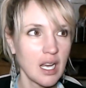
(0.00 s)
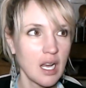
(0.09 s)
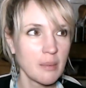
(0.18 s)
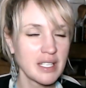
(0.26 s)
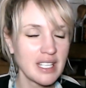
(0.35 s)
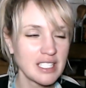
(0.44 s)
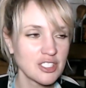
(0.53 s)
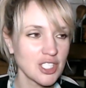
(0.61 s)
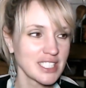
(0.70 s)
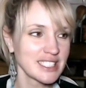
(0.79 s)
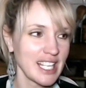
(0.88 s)
I mean, the
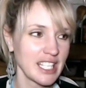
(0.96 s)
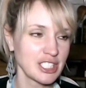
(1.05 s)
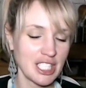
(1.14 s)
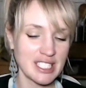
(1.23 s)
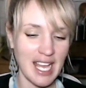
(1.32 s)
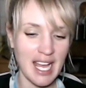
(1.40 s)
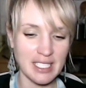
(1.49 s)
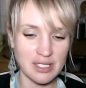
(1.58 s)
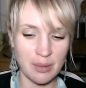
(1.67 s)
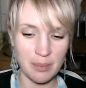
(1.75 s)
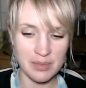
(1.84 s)
translation is
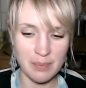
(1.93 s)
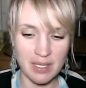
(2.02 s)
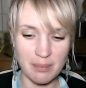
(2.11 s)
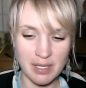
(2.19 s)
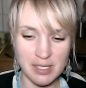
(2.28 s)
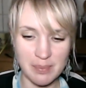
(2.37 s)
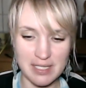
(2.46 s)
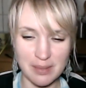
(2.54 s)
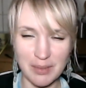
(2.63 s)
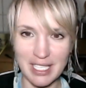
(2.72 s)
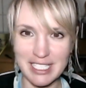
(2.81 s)
atoms, but it must be
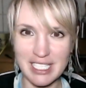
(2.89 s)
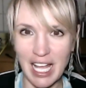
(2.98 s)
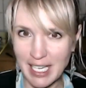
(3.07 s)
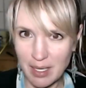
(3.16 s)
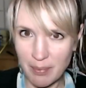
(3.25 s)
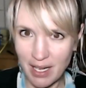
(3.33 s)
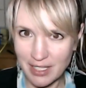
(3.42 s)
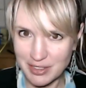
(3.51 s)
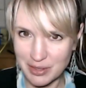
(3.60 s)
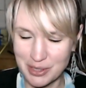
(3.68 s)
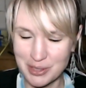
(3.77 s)
something like tiny
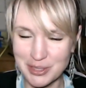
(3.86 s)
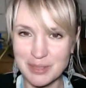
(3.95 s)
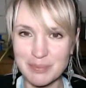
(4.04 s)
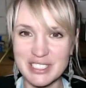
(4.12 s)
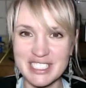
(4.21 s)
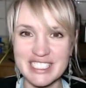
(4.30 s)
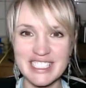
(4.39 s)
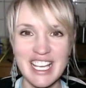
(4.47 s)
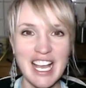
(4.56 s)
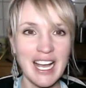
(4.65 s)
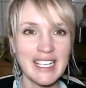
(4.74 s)
particles, because
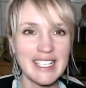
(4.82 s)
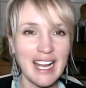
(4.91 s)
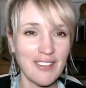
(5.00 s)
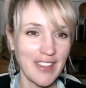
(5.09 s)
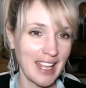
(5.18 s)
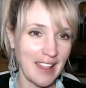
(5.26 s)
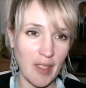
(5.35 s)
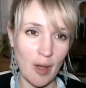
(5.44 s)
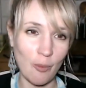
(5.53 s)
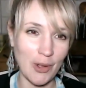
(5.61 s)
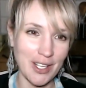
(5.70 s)
I doubt they had
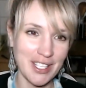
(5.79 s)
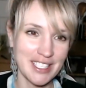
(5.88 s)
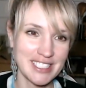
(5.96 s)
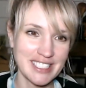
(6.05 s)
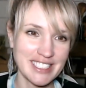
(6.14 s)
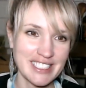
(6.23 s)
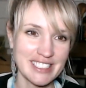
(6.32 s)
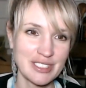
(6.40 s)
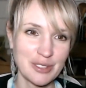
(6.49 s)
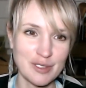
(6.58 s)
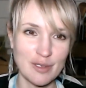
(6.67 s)
that word
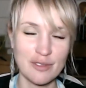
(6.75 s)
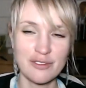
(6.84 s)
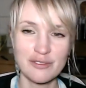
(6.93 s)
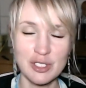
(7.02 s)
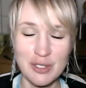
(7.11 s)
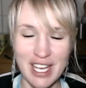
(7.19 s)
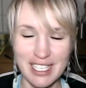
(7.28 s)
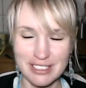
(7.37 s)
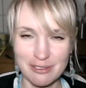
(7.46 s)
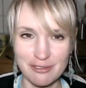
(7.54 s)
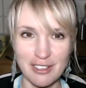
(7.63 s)

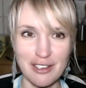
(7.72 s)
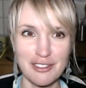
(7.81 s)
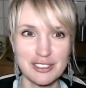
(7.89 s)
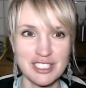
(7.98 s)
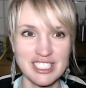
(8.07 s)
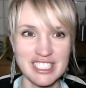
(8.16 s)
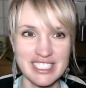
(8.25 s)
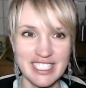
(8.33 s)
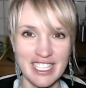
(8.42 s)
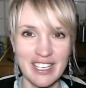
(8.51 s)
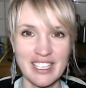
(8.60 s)
2,500 years
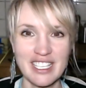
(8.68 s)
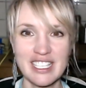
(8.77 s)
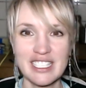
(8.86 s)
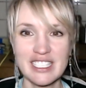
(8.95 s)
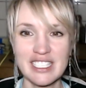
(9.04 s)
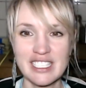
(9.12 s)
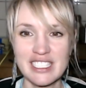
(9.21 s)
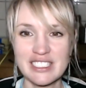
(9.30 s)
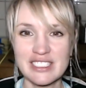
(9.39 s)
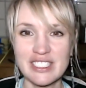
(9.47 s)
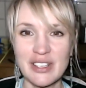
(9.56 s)
ago.
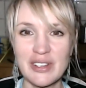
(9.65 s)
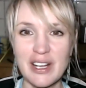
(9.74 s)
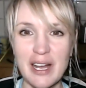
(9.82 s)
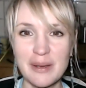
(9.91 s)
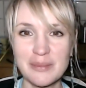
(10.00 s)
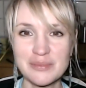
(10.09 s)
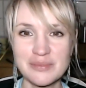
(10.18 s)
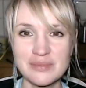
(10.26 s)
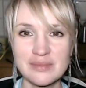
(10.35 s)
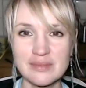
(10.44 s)
So